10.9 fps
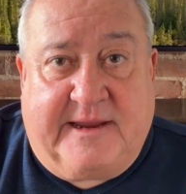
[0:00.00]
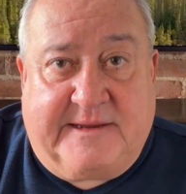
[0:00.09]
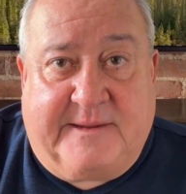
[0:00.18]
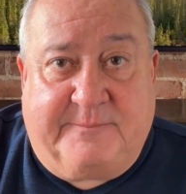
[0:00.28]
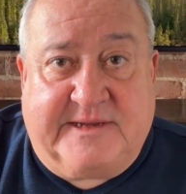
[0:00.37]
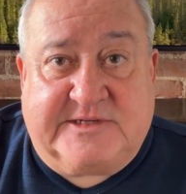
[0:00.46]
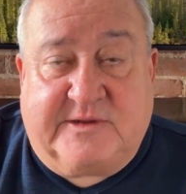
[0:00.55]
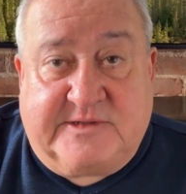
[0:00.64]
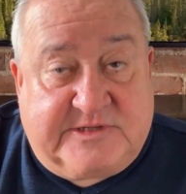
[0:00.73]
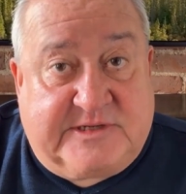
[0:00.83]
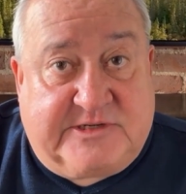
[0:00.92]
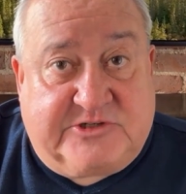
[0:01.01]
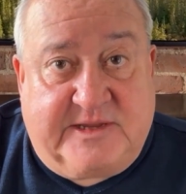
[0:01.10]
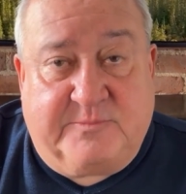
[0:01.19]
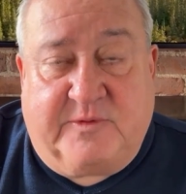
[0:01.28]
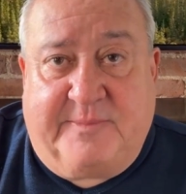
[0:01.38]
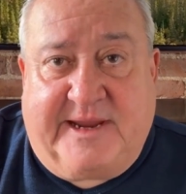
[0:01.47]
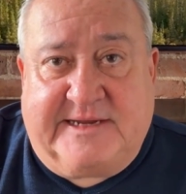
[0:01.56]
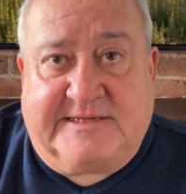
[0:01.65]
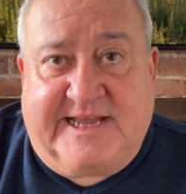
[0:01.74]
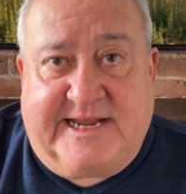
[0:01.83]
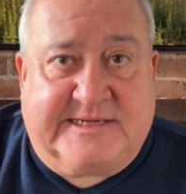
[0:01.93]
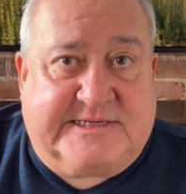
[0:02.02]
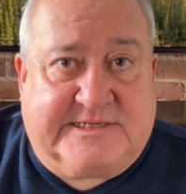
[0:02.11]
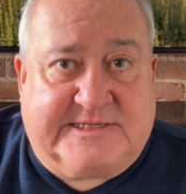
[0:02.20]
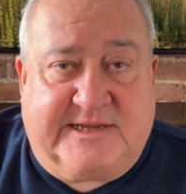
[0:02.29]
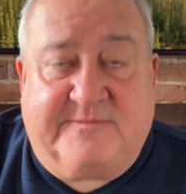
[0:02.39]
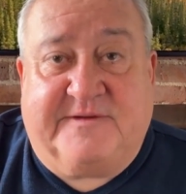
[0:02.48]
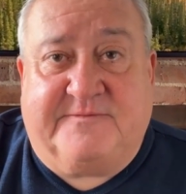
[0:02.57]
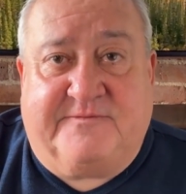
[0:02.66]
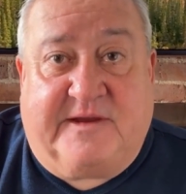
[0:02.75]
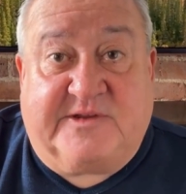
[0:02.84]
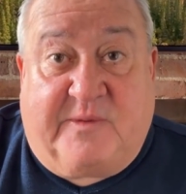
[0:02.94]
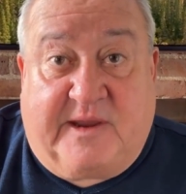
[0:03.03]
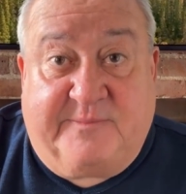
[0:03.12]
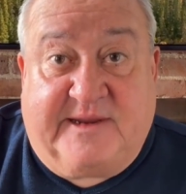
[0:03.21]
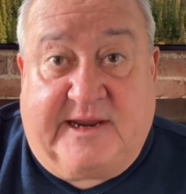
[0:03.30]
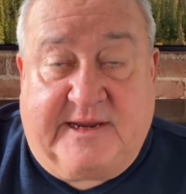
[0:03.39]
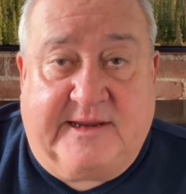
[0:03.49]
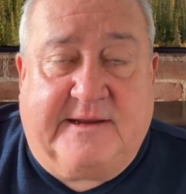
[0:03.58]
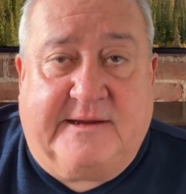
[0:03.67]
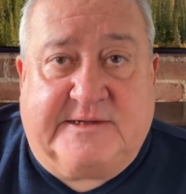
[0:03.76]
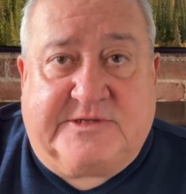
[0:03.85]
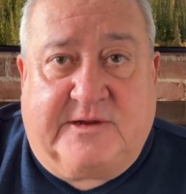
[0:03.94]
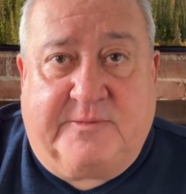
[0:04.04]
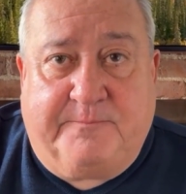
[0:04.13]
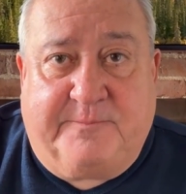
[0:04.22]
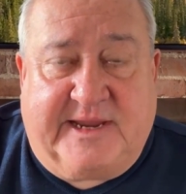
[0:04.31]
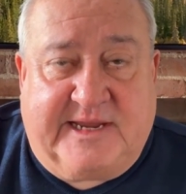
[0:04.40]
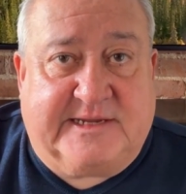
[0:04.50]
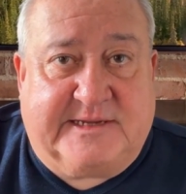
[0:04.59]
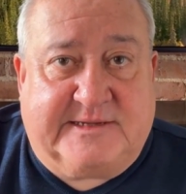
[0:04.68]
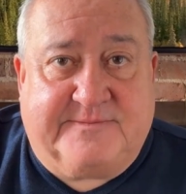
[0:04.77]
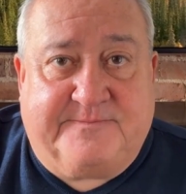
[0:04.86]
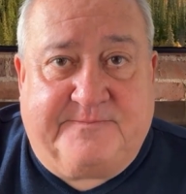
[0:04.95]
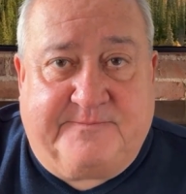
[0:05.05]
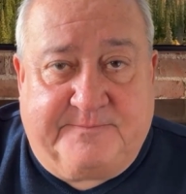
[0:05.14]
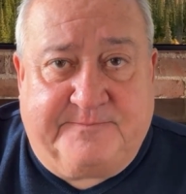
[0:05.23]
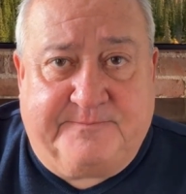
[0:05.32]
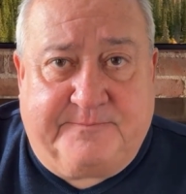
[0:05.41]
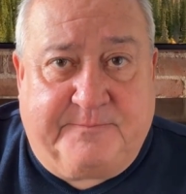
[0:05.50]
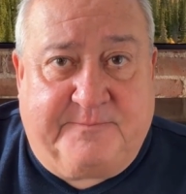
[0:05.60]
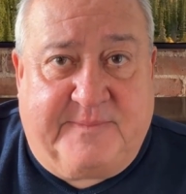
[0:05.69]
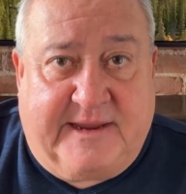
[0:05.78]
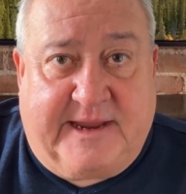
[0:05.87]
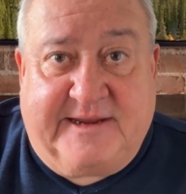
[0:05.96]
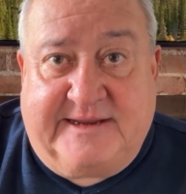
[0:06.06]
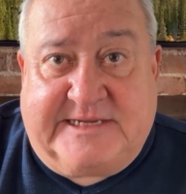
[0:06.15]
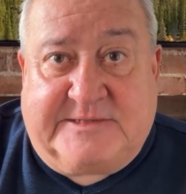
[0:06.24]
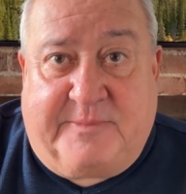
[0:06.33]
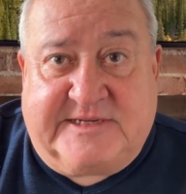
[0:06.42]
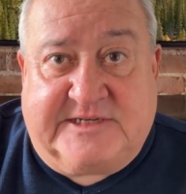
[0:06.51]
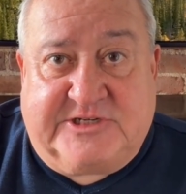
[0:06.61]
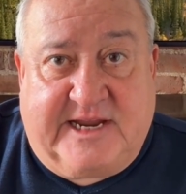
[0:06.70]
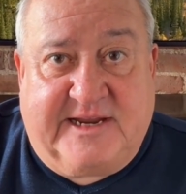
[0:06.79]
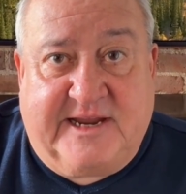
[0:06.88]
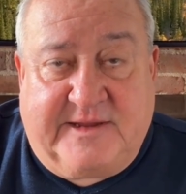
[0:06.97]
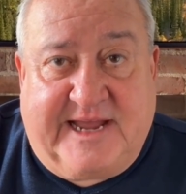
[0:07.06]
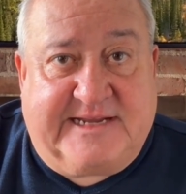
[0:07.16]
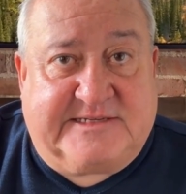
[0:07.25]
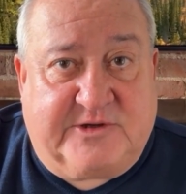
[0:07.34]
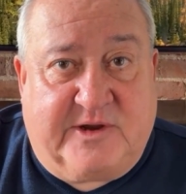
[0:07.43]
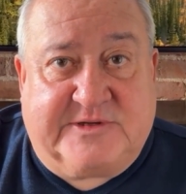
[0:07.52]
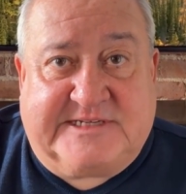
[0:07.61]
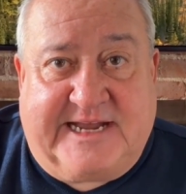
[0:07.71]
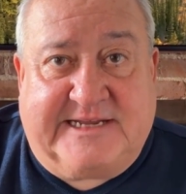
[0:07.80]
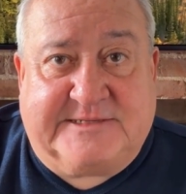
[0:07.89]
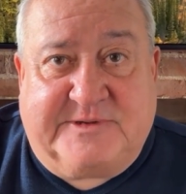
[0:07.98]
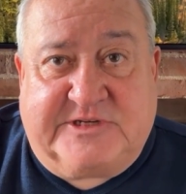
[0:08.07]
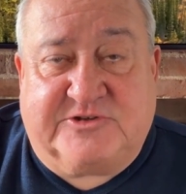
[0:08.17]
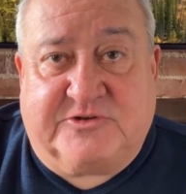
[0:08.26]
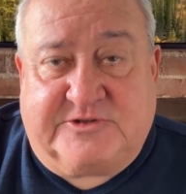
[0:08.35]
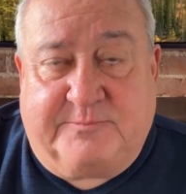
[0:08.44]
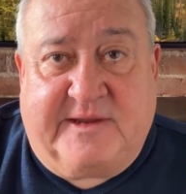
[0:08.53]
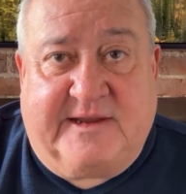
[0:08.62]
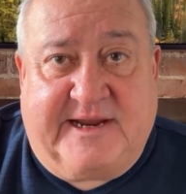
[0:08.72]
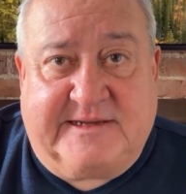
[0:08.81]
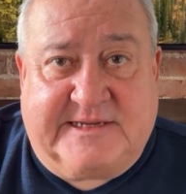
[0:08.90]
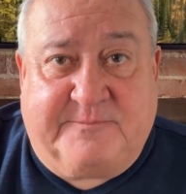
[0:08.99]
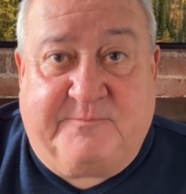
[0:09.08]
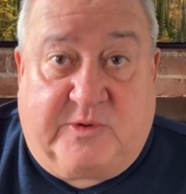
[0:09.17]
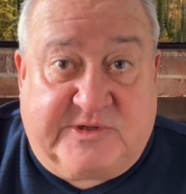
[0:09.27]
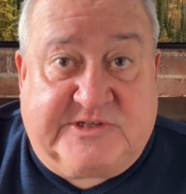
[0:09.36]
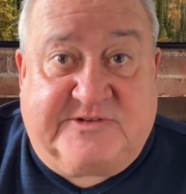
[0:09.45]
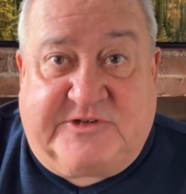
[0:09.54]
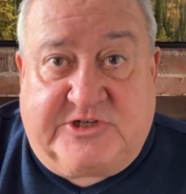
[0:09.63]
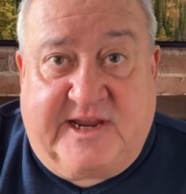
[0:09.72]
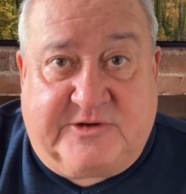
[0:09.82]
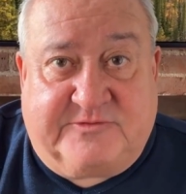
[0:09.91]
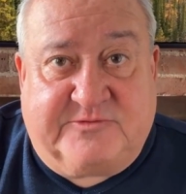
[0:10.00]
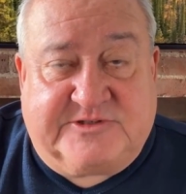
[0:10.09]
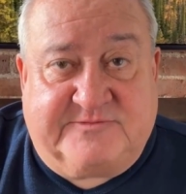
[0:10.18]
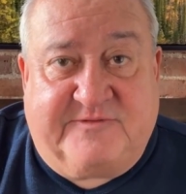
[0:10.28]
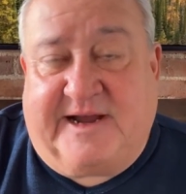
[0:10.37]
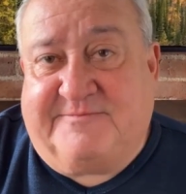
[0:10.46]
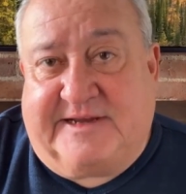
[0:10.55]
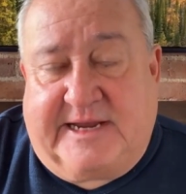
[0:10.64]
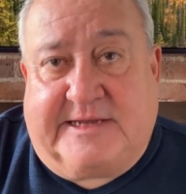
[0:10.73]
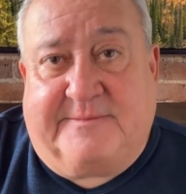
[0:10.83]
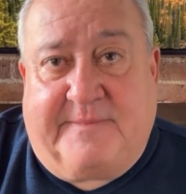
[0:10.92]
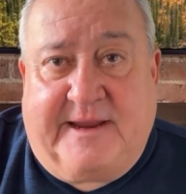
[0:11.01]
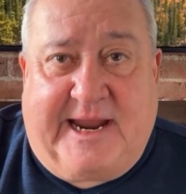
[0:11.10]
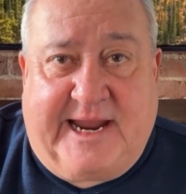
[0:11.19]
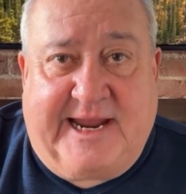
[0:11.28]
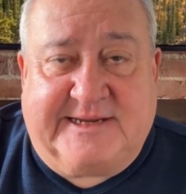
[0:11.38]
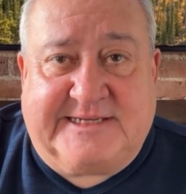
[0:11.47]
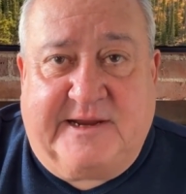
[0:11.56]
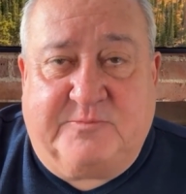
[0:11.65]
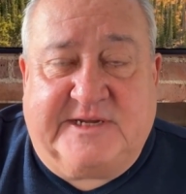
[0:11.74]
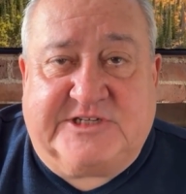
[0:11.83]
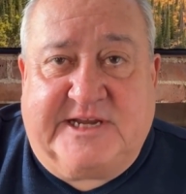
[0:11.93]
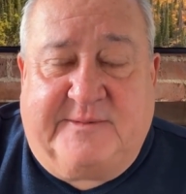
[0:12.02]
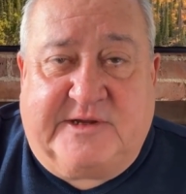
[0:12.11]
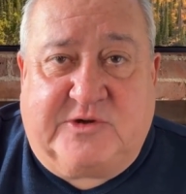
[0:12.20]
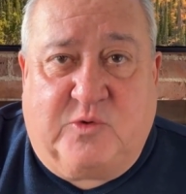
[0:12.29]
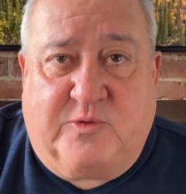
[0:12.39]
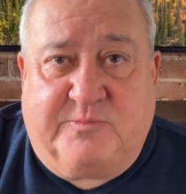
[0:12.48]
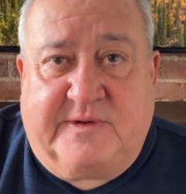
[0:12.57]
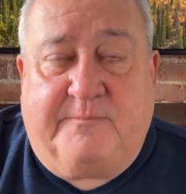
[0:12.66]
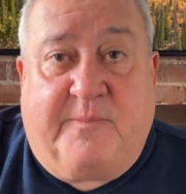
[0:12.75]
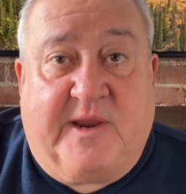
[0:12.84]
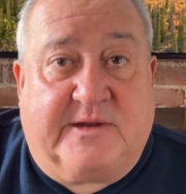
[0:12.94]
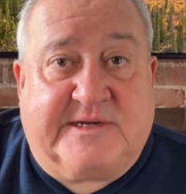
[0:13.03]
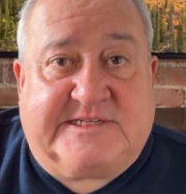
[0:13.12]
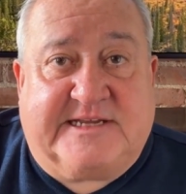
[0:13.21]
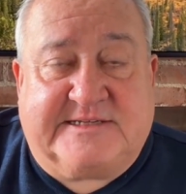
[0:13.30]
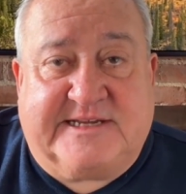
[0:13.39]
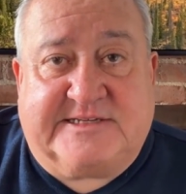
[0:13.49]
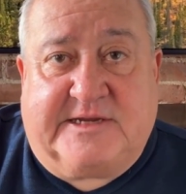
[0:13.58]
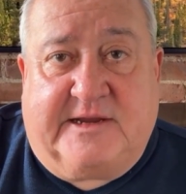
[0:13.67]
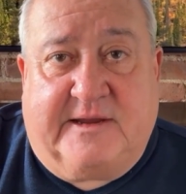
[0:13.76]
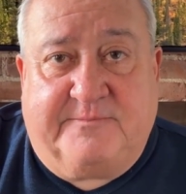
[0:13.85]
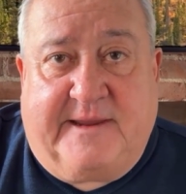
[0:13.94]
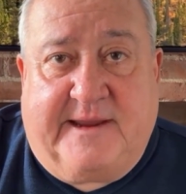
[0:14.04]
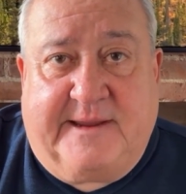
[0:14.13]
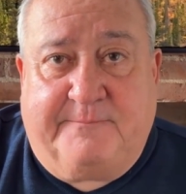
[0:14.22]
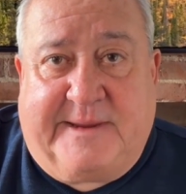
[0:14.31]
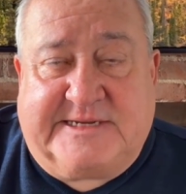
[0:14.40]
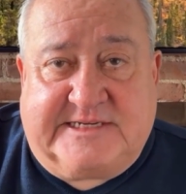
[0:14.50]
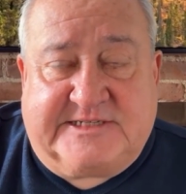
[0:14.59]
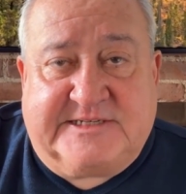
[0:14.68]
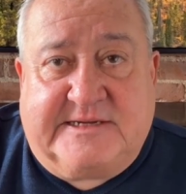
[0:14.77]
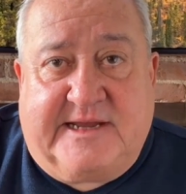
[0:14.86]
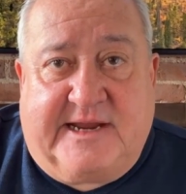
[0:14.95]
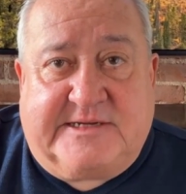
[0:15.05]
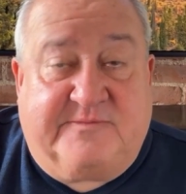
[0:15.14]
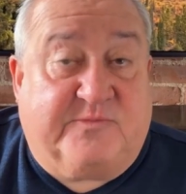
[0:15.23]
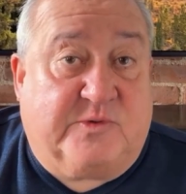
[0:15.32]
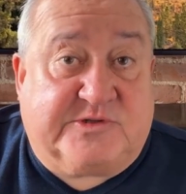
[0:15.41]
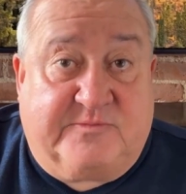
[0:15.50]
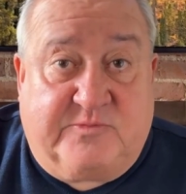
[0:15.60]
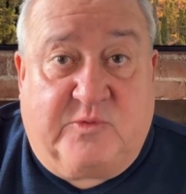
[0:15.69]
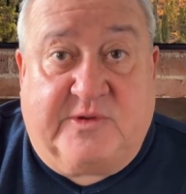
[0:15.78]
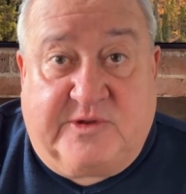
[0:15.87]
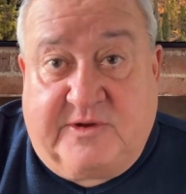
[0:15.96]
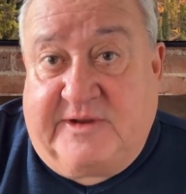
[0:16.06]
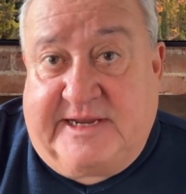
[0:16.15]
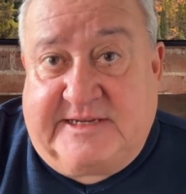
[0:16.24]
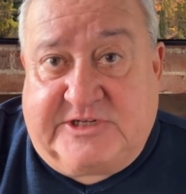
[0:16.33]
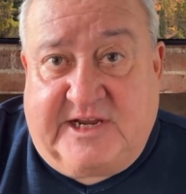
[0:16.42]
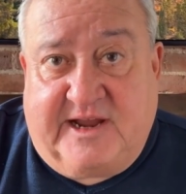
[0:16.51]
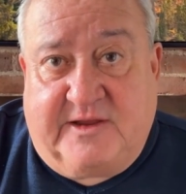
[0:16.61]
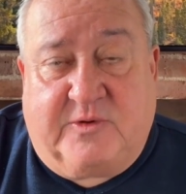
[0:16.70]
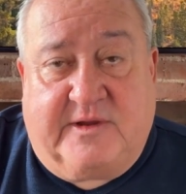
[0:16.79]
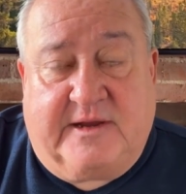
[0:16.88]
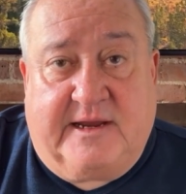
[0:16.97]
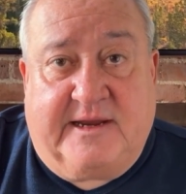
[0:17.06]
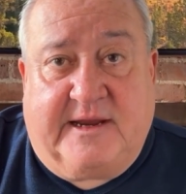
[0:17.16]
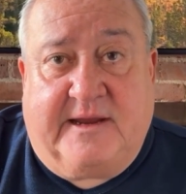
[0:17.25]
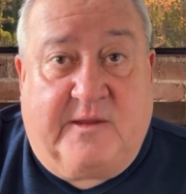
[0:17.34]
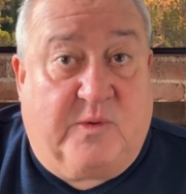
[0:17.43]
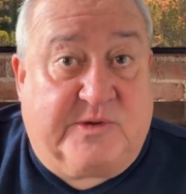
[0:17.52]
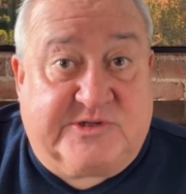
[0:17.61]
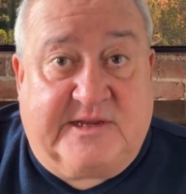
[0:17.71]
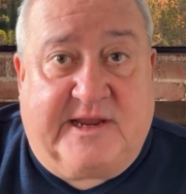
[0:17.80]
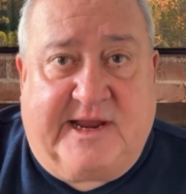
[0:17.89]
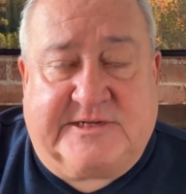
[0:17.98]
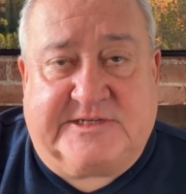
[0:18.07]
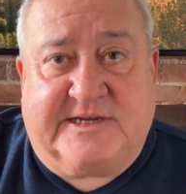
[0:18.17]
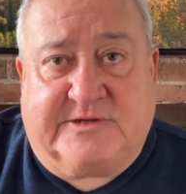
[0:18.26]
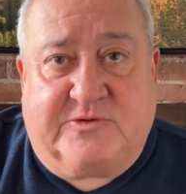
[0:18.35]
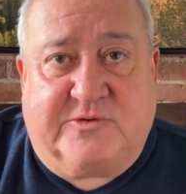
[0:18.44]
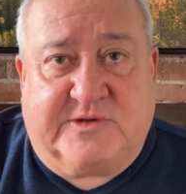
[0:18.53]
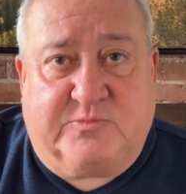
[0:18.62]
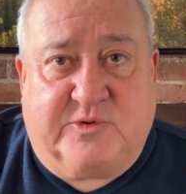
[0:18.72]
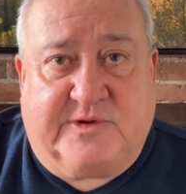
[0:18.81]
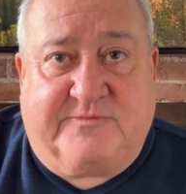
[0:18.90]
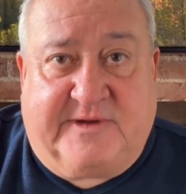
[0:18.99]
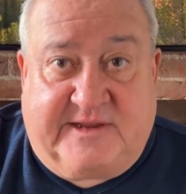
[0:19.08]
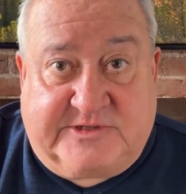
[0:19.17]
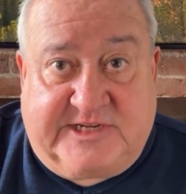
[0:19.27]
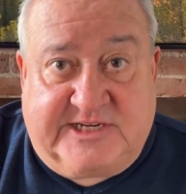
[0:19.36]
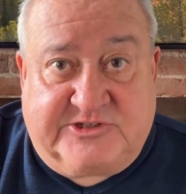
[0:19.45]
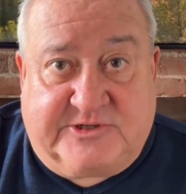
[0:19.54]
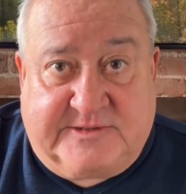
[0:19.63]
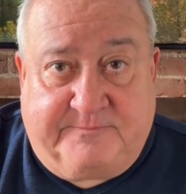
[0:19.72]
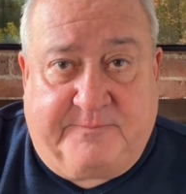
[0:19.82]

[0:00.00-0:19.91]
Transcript: that means going to the gym or playing tennis instead of a photo op, so be it. The Express shared how Kate's long-standing mission to spotlight the importance of a child's first 5 years is now reshaping corporate policy thanks to her Business Task Force for Early Childhood, launched last year through the Royal Foundation.